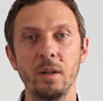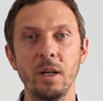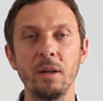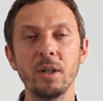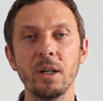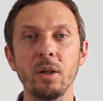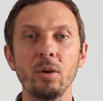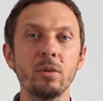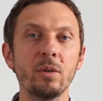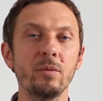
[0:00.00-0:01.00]
Having a
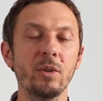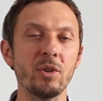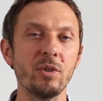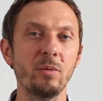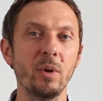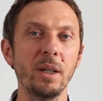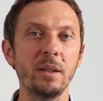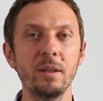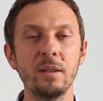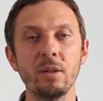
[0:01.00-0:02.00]
low conversion
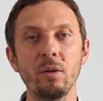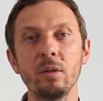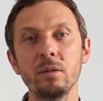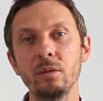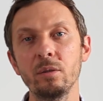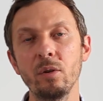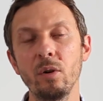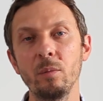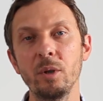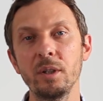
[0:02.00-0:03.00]
rate is all too
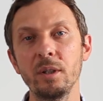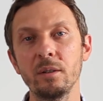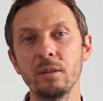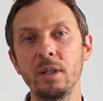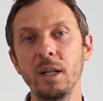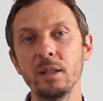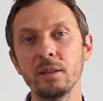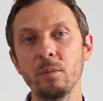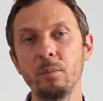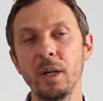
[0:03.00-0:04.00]
common in today's
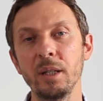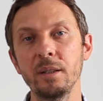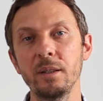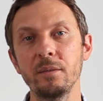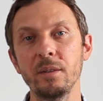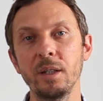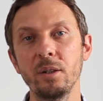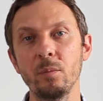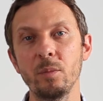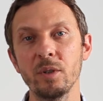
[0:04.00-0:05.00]
competitive
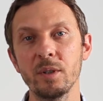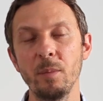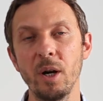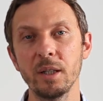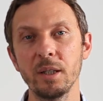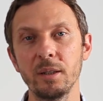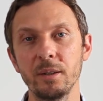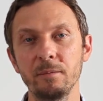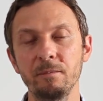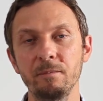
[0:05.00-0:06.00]
e-commerce market.